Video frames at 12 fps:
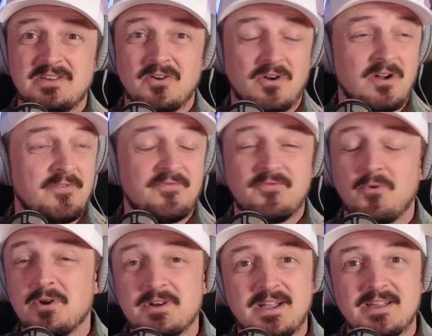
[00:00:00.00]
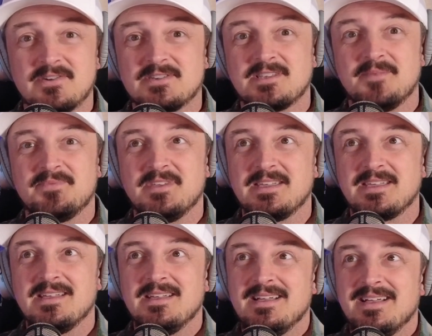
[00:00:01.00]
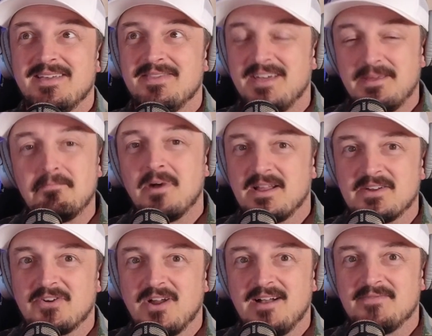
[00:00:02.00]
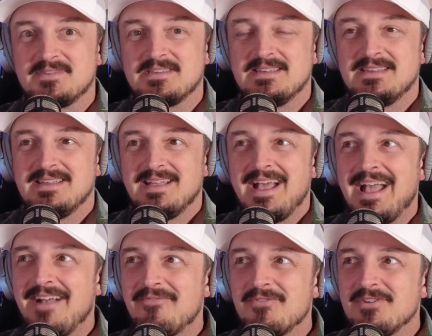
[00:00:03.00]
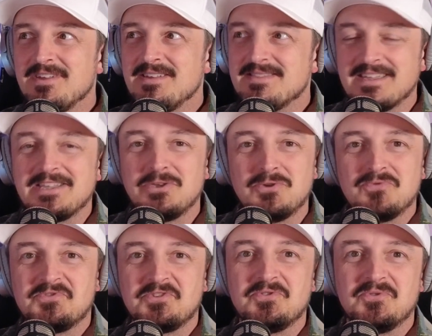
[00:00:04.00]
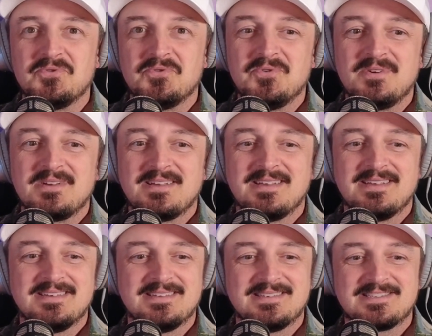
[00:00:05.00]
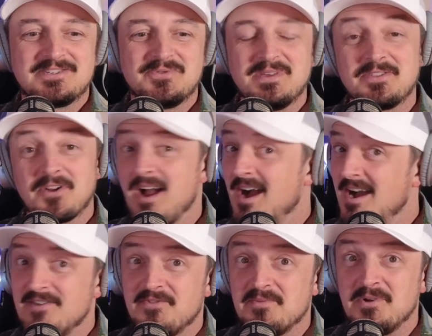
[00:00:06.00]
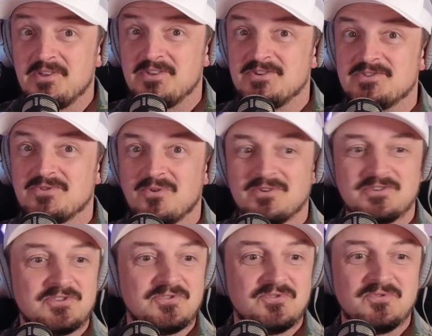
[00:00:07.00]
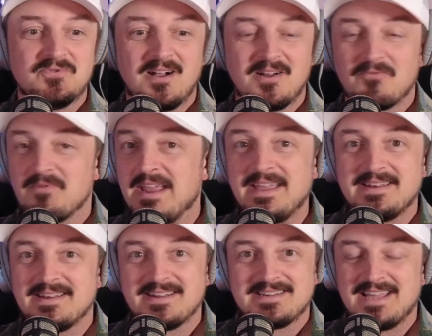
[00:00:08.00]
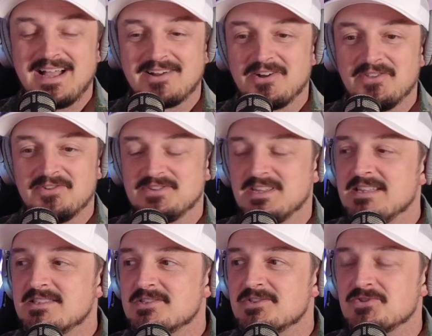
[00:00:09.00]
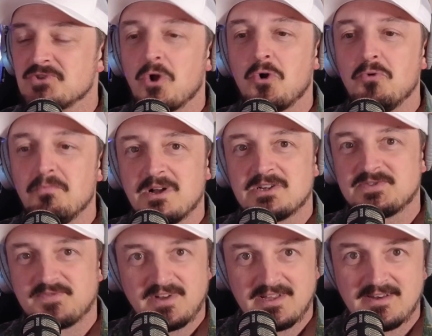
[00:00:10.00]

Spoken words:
a Fortnite or something than Minecraft. Everything you do is to either hide from others or to raid and attack others. It's so much fun.